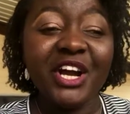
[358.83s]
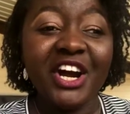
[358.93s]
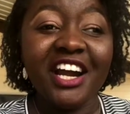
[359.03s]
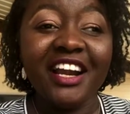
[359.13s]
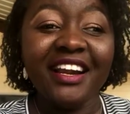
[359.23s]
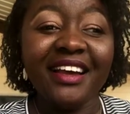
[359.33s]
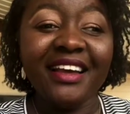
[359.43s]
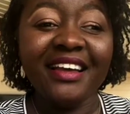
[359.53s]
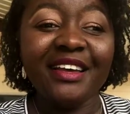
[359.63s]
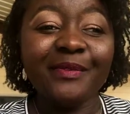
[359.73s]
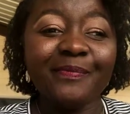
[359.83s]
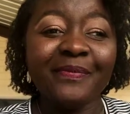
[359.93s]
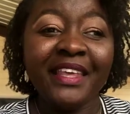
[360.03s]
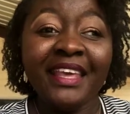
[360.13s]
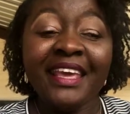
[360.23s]
are
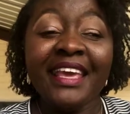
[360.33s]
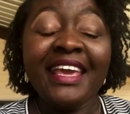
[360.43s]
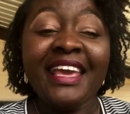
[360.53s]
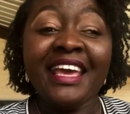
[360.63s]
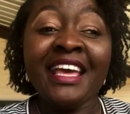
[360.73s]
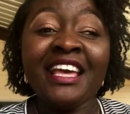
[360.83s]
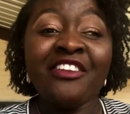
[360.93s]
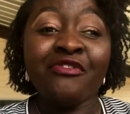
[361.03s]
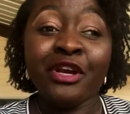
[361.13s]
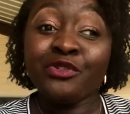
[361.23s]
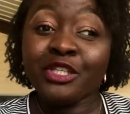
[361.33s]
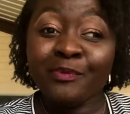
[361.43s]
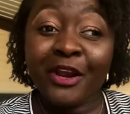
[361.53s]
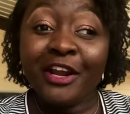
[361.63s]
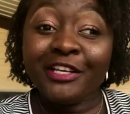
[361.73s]
in
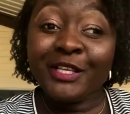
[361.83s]
Fredericksburg.